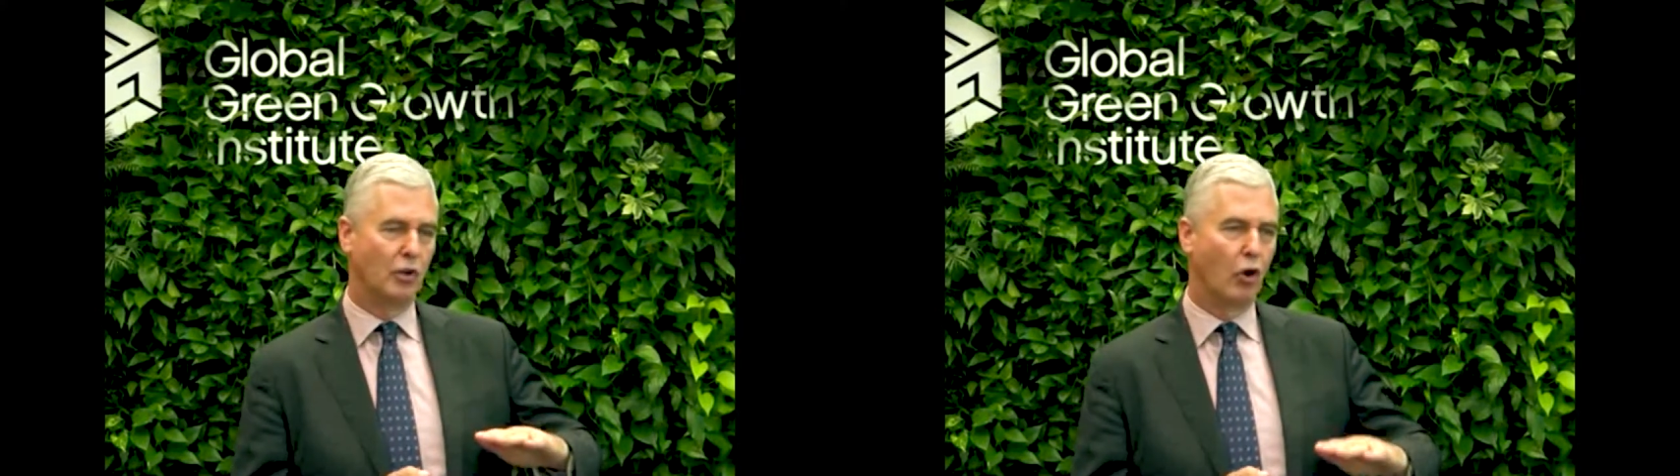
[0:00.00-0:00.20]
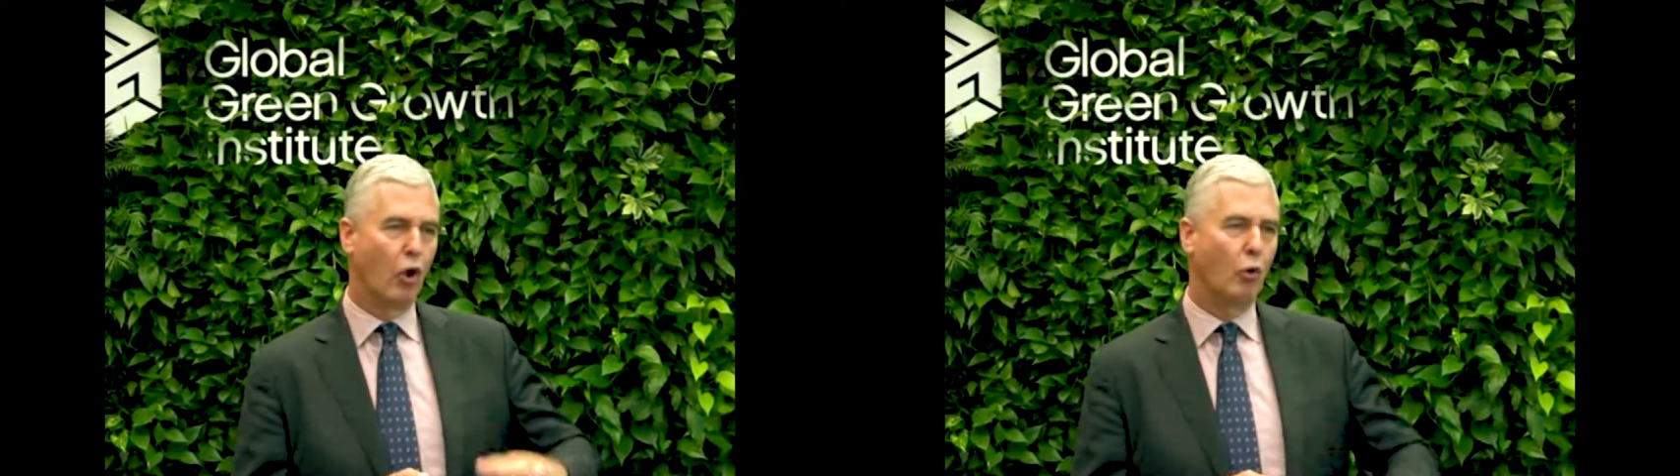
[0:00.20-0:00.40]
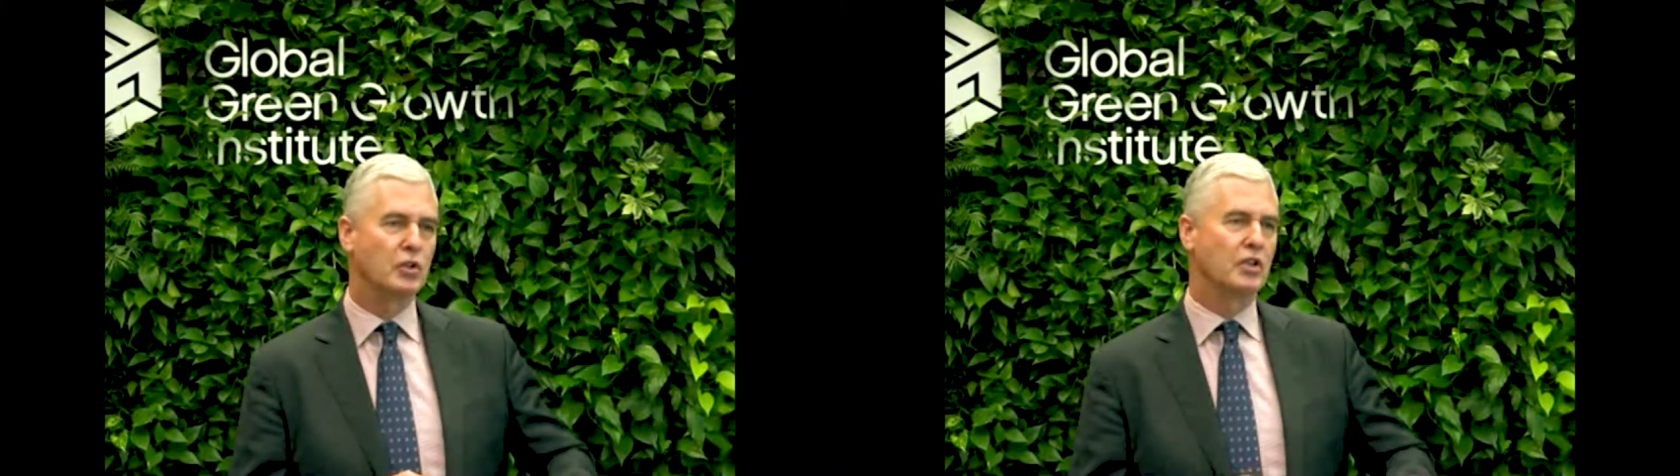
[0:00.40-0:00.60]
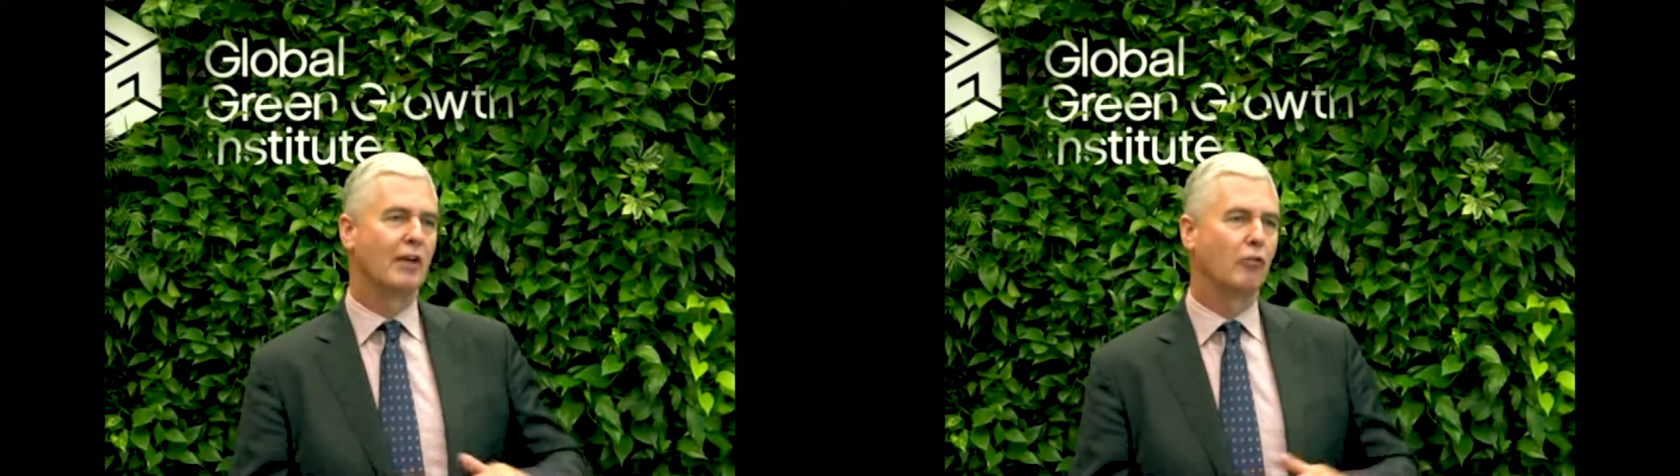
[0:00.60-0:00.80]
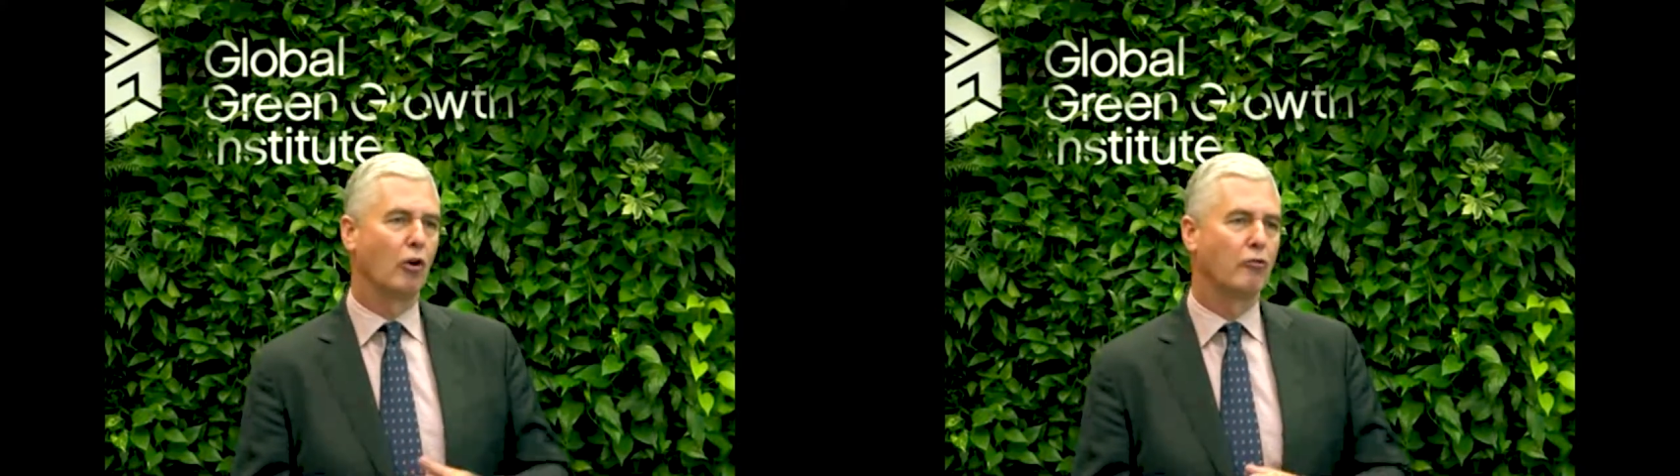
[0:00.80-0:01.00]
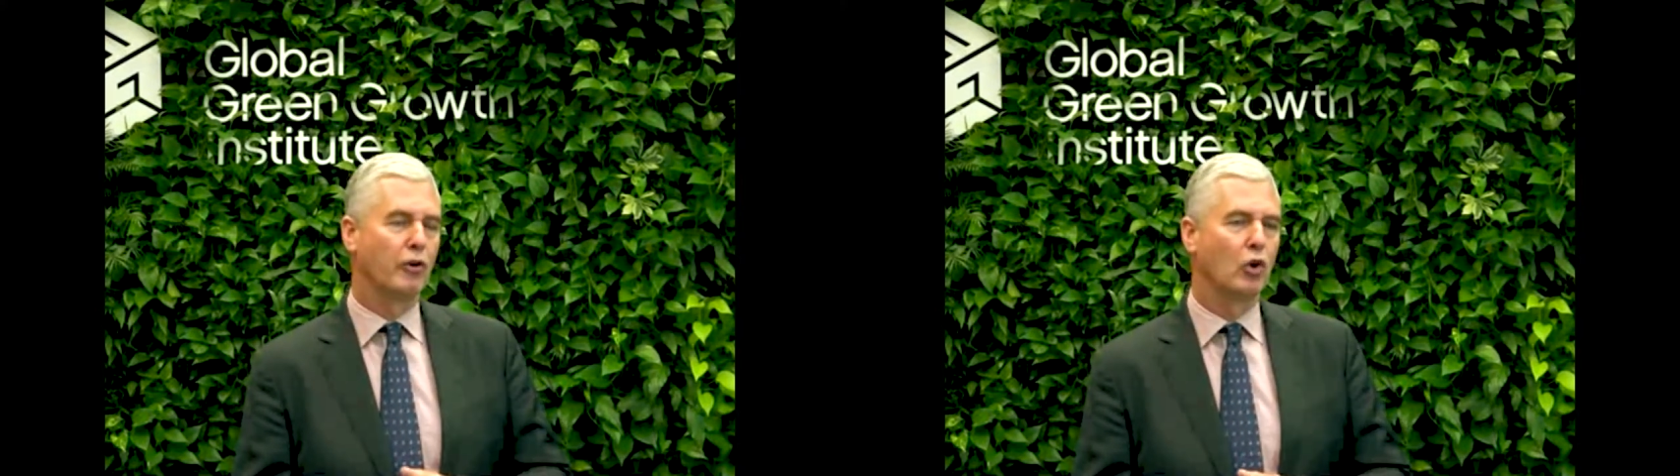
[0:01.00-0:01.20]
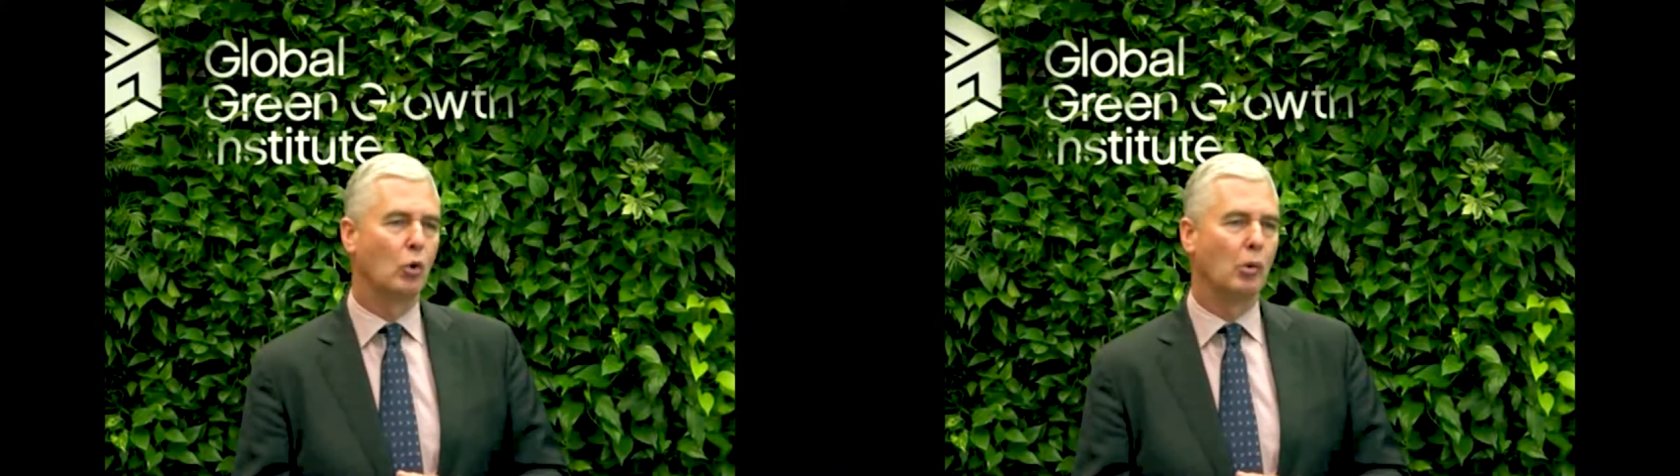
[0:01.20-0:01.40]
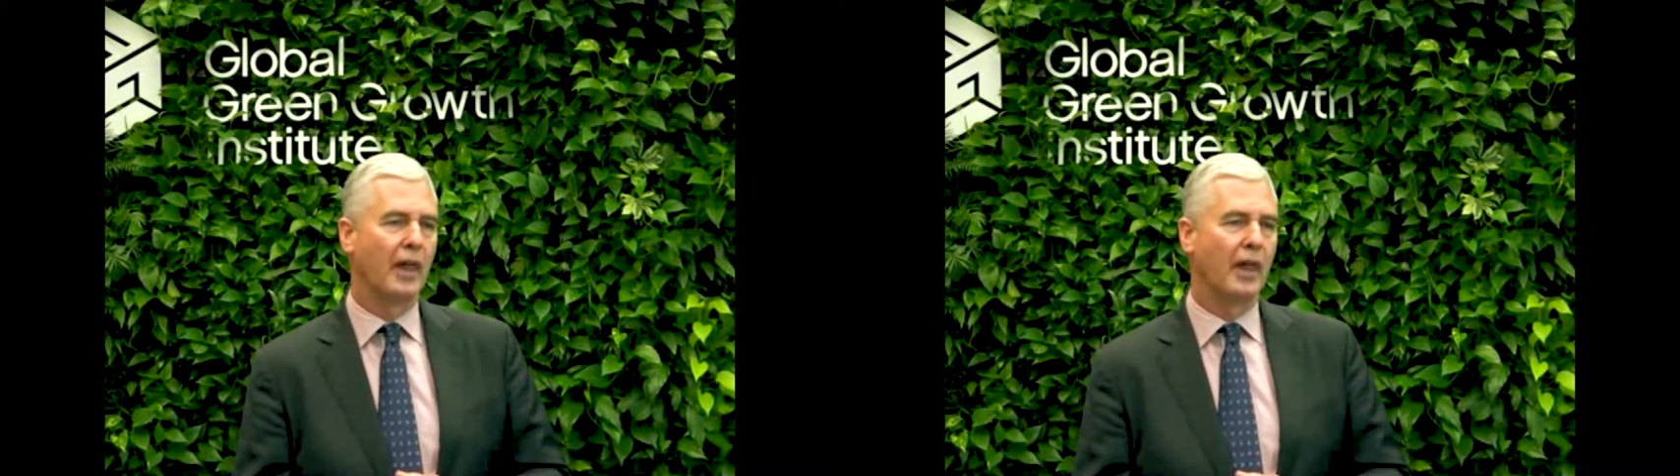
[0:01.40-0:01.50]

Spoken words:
lowest level of renewable